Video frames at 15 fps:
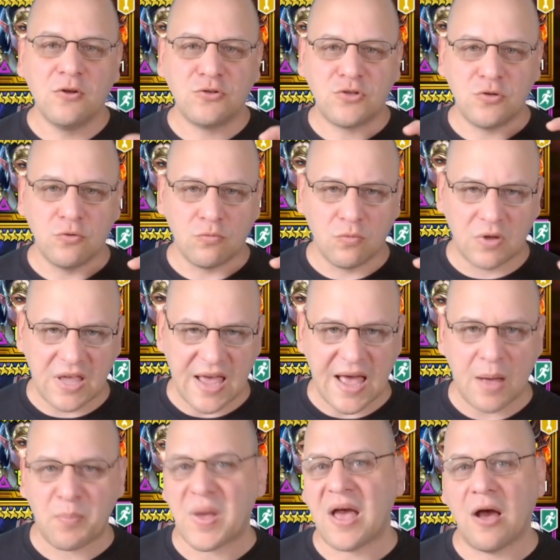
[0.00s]
to
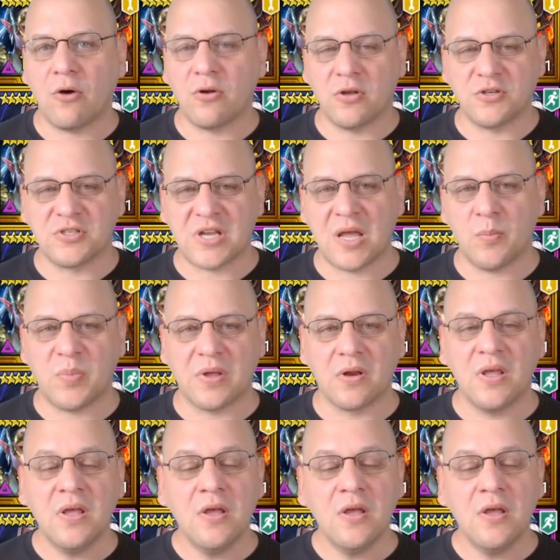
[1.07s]
cap out a champion.